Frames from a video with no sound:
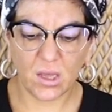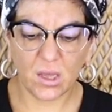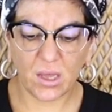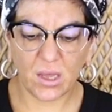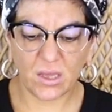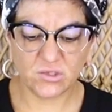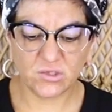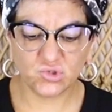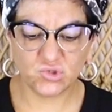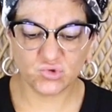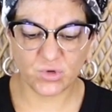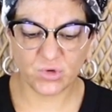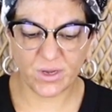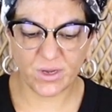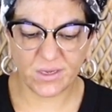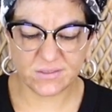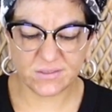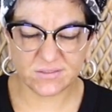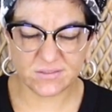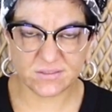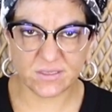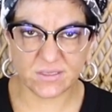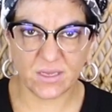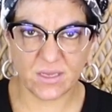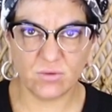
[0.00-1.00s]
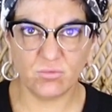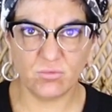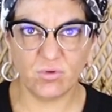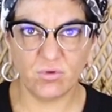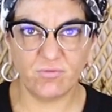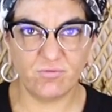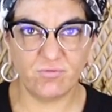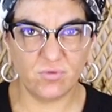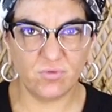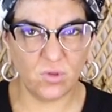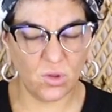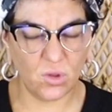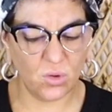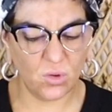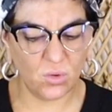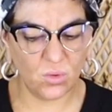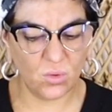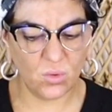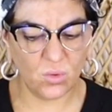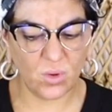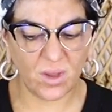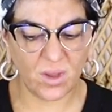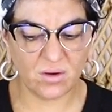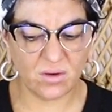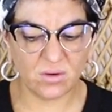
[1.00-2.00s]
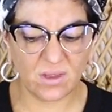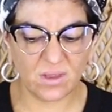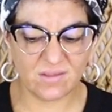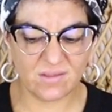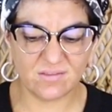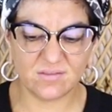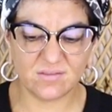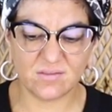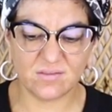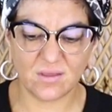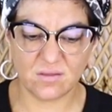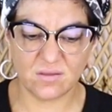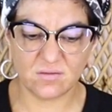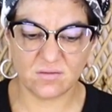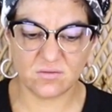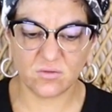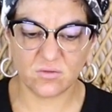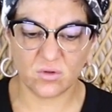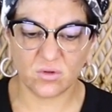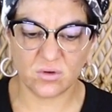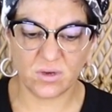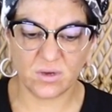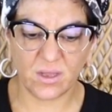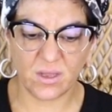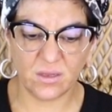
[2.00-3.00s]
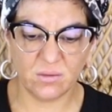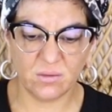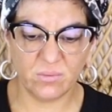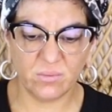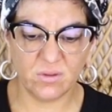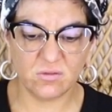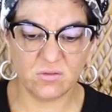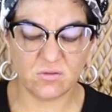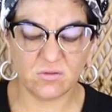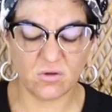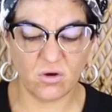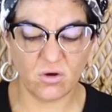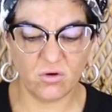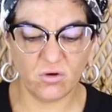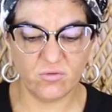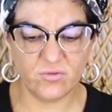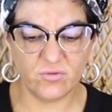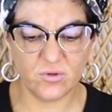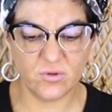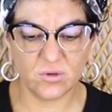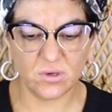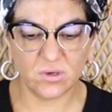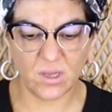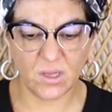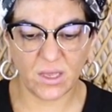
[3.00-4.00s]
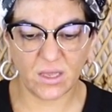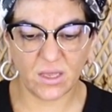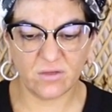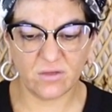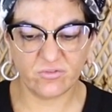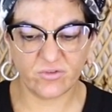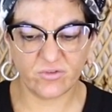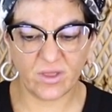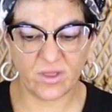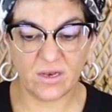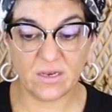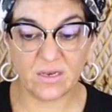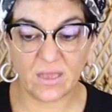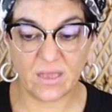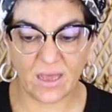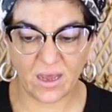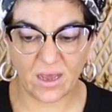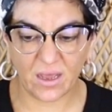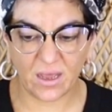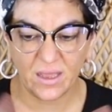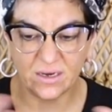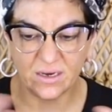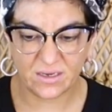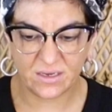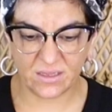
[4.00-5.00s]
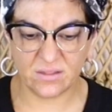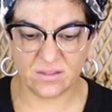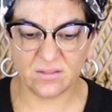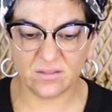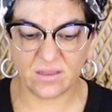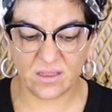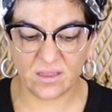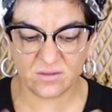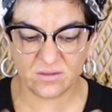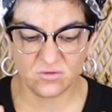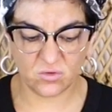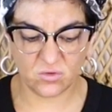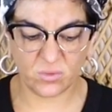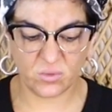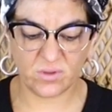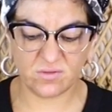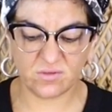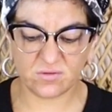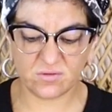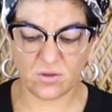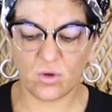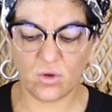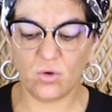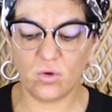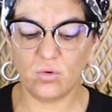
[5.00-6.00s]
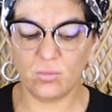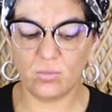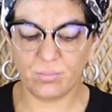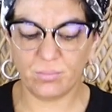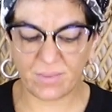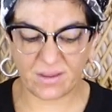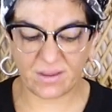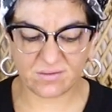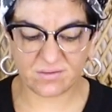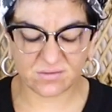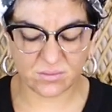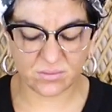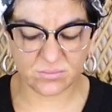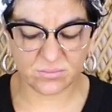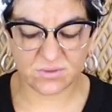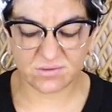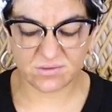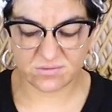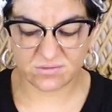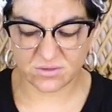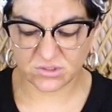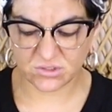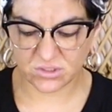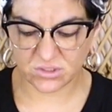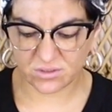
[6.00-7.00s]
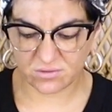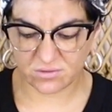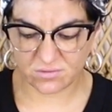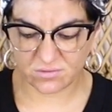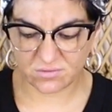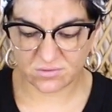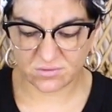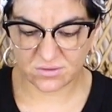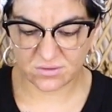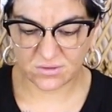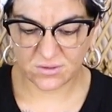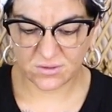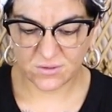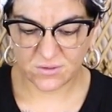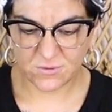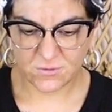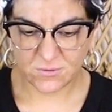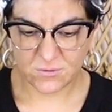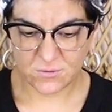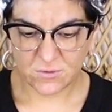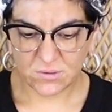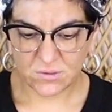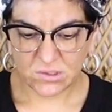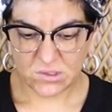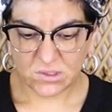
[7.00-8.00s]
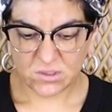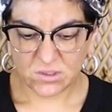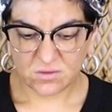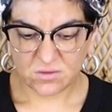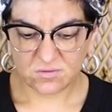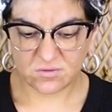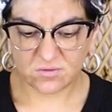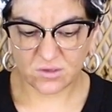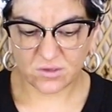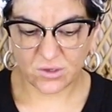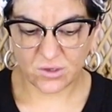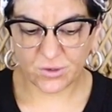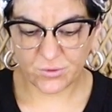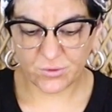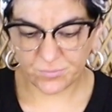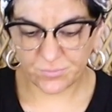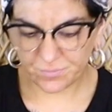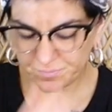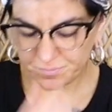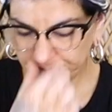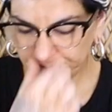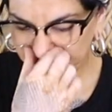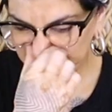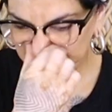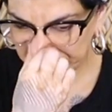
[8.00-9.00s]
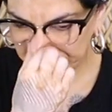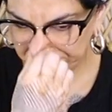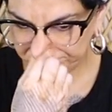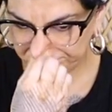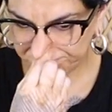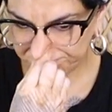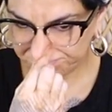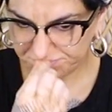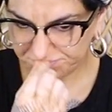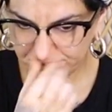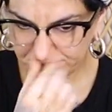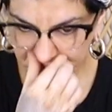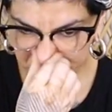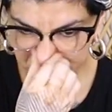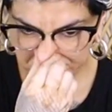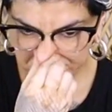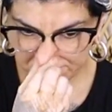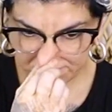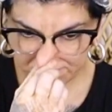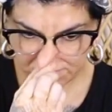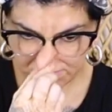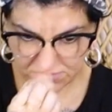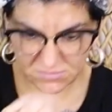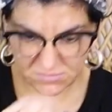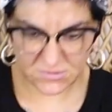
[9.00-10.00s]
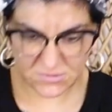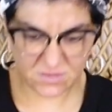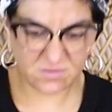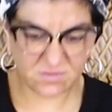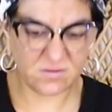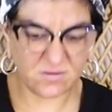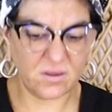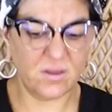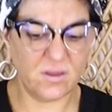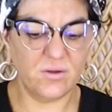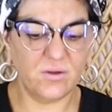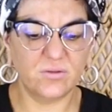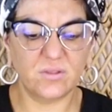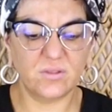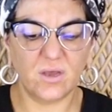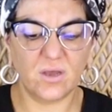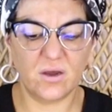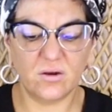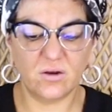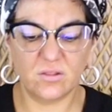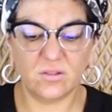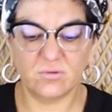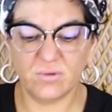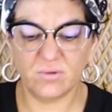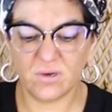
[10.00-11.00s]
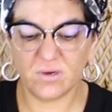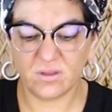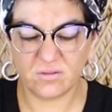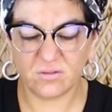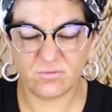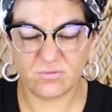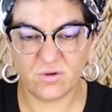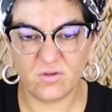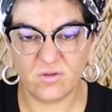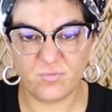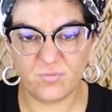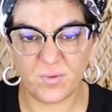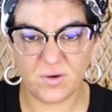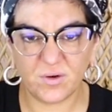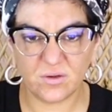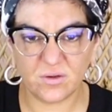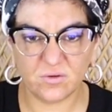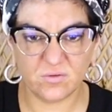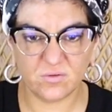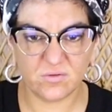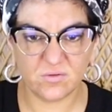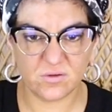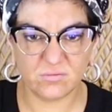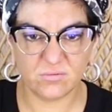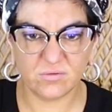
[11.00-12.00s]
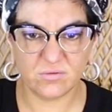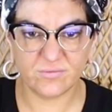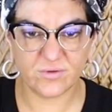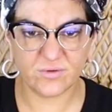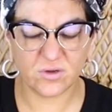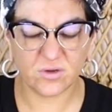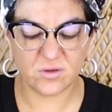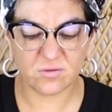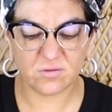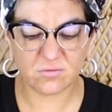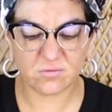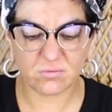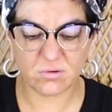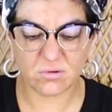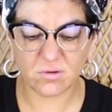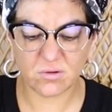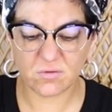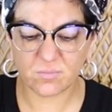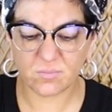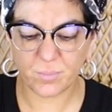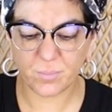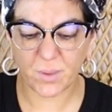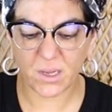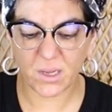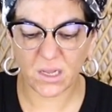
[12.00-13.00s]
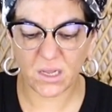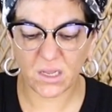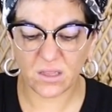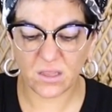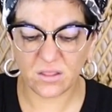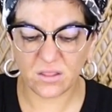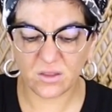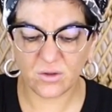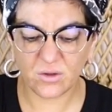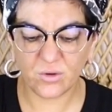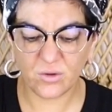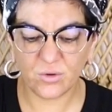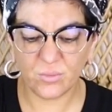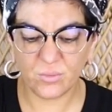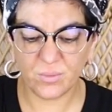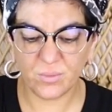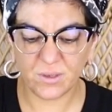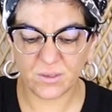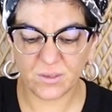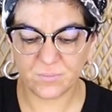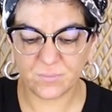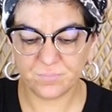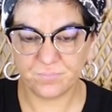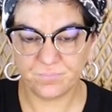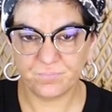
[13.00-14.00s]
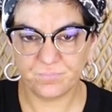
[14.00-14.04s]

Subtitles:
address and review and assess certain elements of your life. And in doing so, make some decisions. So let's start here at the heart of the reading. Three of Pentacles in reverse, crossed by the Hermit.